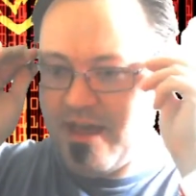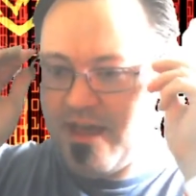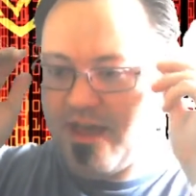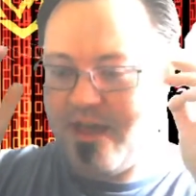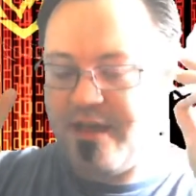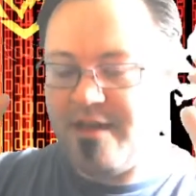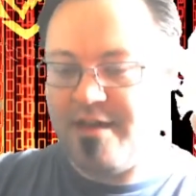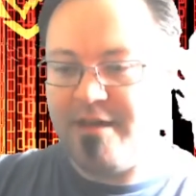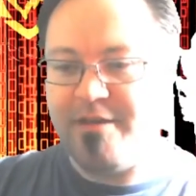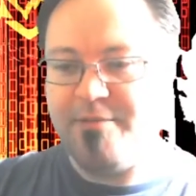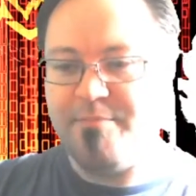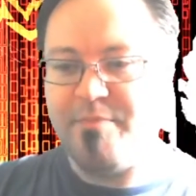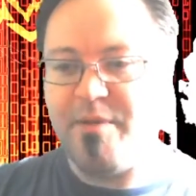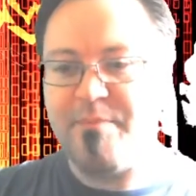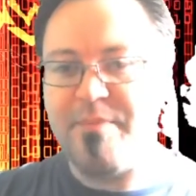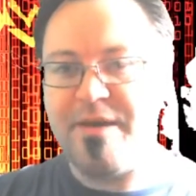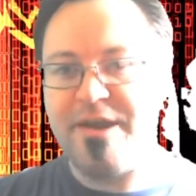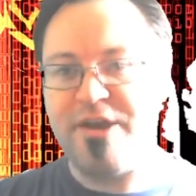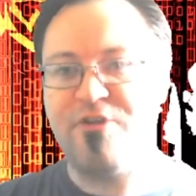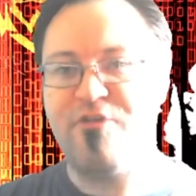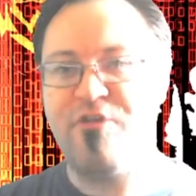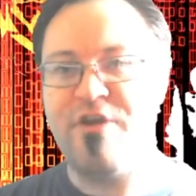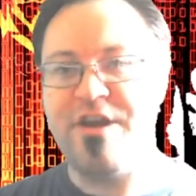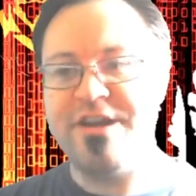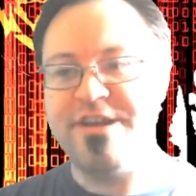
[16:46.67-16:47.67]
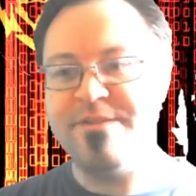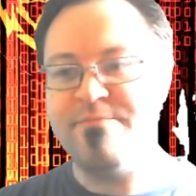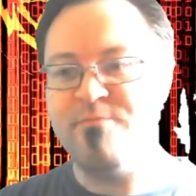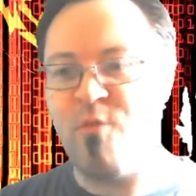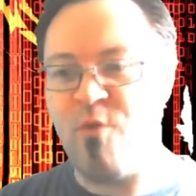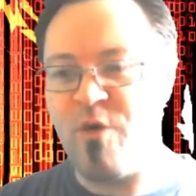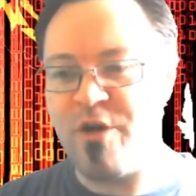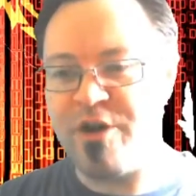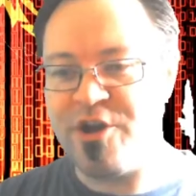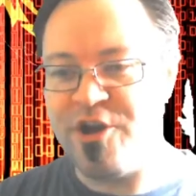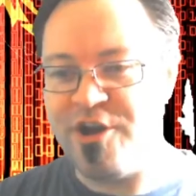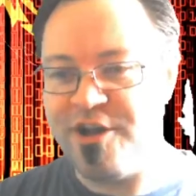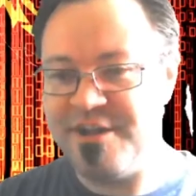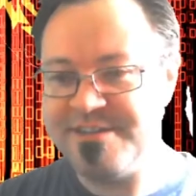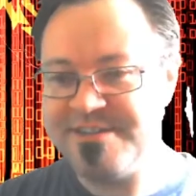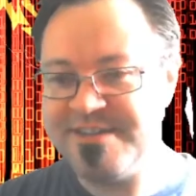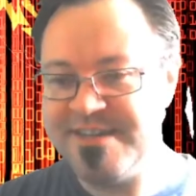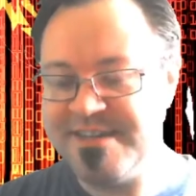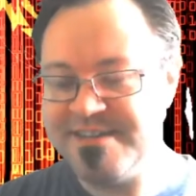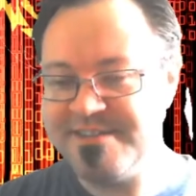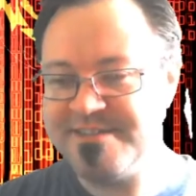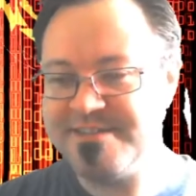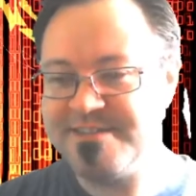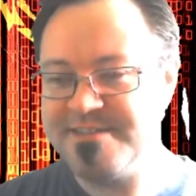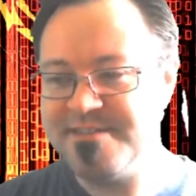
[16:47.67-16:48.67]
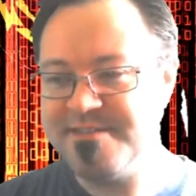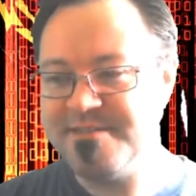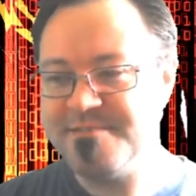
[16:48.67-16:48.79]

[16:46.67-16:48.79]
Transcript: But by creating more content,